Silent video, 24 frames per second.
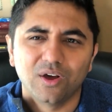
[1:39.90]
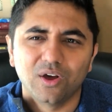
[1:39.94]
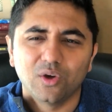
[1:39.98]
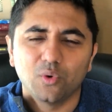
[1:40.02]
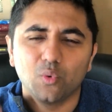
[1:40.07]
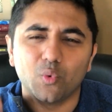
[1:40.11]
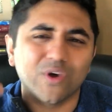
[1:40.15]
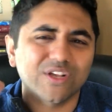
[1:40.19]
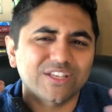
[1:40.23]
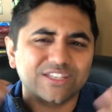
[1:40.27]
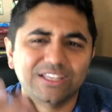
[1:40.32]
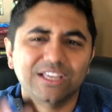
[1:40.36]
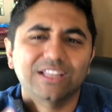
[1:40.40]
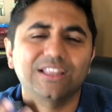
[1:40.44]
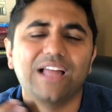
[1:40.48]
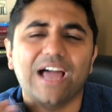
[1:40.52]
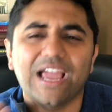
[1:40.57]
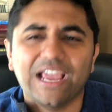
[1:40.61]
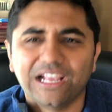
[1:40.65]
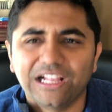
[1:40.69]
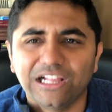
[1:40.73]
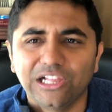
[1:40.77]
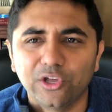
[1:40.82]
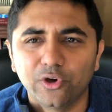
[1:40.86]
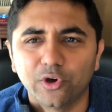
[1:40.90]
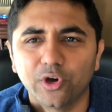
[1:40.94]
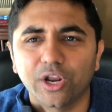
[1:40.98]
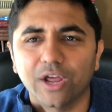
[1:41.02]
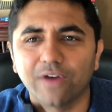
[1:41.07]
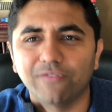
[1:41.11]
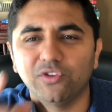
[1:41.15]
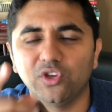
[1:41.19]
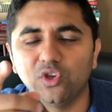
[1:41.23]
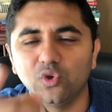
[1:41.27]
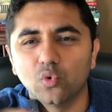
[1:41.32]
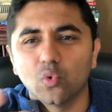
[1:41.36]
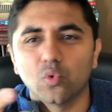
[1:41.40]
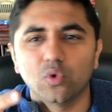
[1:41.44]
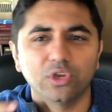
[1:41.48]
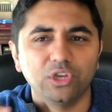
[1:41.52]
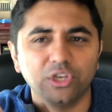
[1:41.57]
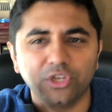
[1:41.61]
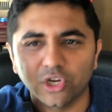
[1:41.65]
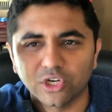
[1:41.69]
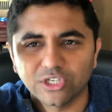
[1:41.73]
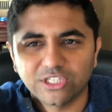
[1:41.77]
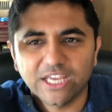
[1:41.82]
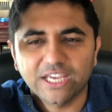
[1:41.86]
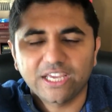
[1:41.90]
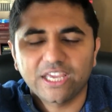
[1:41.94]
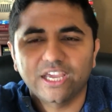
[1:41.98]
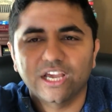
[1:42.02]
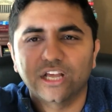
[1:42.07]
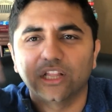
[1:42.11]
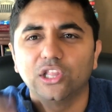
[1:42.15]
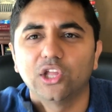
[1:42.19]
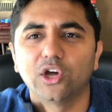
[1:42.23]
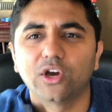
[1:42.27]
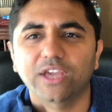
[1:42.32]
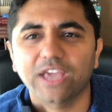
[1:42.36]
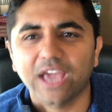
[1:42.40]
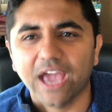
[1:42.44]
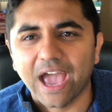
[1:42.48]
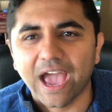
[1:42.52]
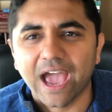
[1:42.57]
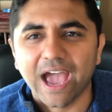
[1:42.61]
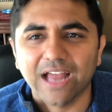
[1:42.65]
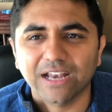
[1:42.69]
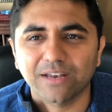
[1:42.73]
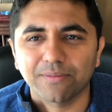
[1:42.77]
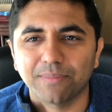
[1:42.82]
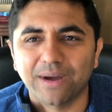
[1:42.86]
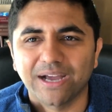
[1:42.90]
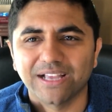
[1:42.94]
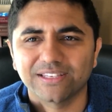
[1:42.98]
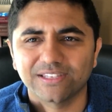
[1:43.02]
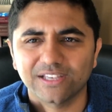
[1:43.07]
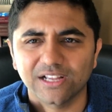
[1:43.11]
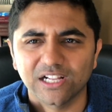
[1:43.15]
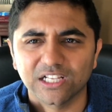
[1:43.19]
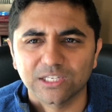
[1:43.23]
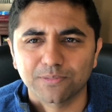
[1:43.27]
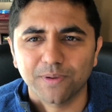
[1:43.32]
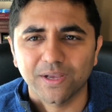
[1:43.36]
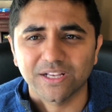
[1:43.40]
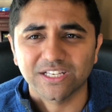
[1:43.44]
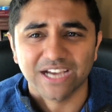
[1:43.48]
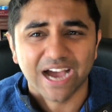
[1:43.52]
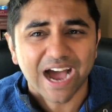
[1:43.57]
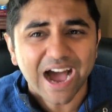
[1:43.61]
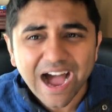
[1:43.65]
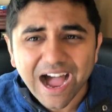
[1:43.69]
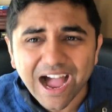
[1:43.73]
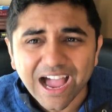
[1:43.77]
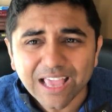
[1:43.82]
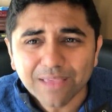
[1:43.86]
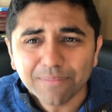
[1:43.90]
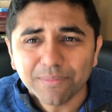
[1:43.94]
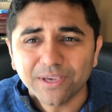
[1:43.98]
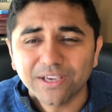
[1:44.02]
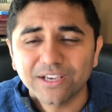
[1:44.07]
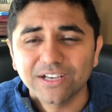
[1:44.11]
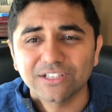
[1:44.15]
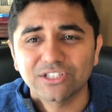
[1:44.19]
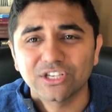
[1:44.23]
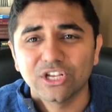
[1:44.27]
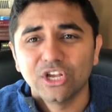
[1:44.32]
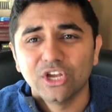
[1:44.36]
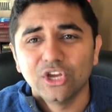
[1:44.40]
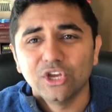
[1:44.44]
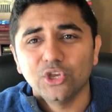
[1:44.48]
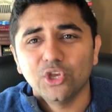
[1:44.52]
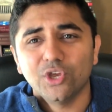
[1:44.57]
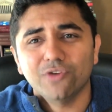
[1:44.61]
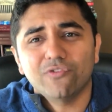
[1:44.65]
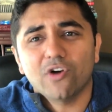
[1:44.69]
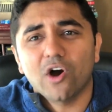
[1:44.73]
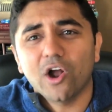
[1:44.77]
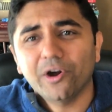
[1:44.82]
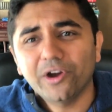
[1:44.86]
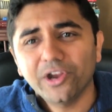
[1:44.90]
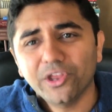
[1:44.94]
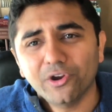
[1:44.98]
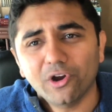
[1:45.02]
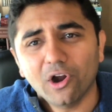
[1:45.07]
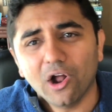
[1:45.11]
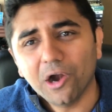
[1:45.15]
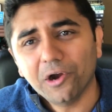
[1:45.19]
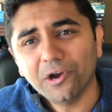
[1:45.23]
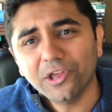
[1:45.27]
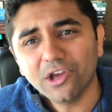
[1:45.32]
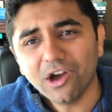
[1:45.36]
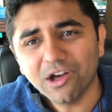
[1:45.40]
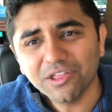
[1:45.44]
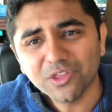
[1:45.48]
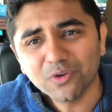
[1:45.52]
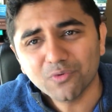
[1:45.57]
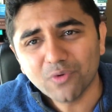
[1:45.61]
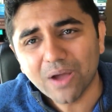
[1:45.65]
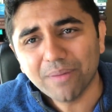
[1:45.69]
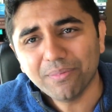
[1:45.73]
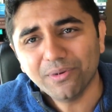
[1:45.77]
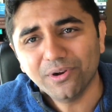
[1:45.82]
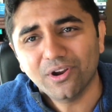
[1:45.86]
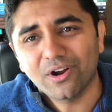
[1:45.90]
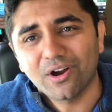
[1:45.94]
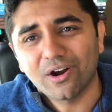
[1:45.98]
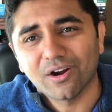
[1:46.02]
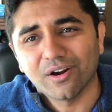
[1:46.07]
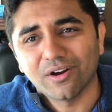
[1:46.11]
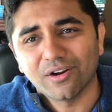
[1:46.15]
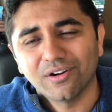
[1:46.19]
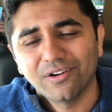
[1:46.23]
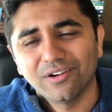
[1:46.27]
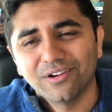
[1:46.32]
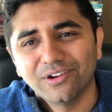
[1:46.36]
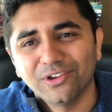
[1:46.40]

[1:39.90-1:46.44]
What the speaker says: What's the likelihood of you taking a look at my sales page? High, because you're already on the webinar.